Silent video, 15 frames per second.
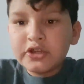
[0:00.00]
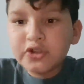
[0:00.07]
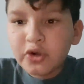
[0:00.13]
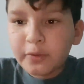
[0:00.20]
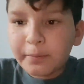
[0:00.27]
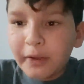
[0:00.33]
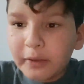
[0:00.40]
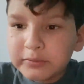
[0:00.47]

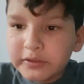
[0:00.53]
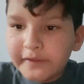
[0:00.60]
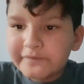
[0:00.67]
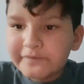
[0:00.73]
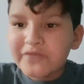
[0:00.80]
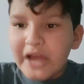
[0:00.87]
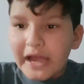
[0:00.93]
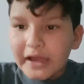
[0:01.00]
You're probably
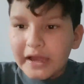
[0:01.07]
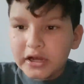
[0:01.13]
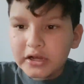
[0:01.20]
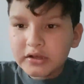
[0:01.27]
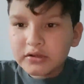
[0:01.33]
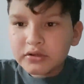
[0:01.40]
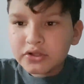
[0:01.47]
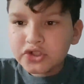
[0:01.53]
fat,
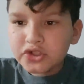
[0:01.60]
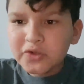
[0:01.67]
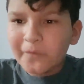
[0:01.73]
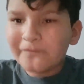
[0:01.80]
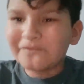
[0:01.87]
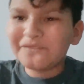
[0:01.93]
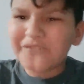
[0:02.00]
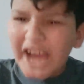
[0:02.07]
huh? Shut
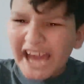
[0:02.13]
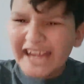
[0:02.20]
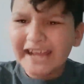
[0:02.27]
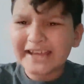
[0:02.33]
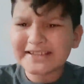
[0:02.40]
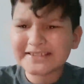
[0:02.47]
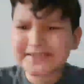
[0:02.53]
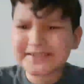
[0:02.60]
your fat
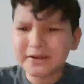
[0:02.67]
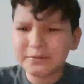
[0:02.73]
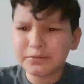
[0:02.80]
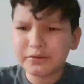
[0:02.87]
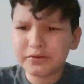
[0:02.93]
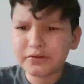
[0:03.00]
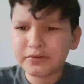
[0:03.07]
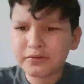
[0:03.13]
ass up,
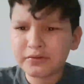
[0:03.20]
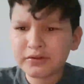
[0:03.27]
bro.